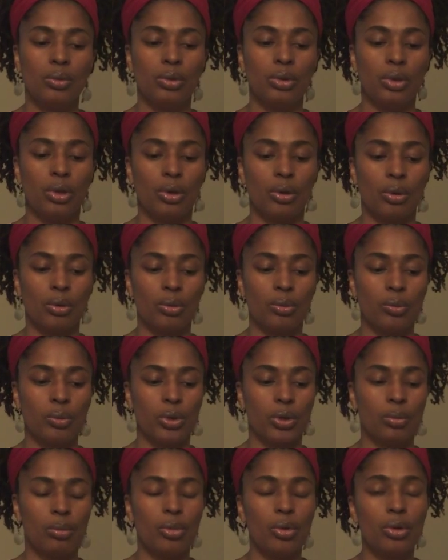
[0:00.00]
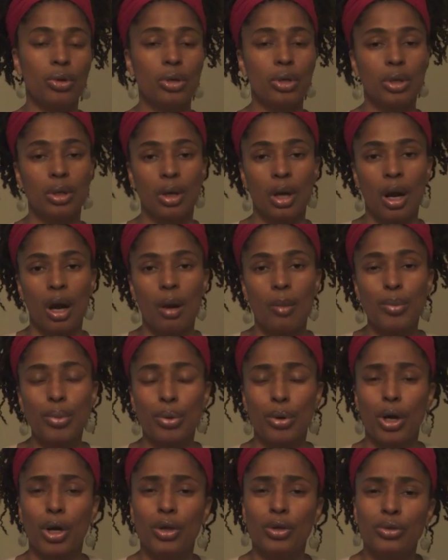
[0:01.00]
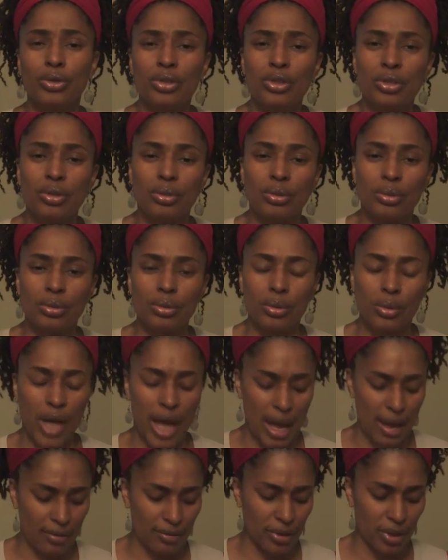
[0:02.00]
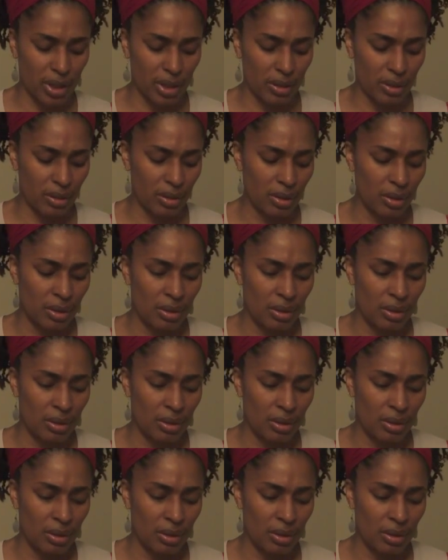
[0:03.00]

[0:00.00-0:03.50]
you know, we're more prone to having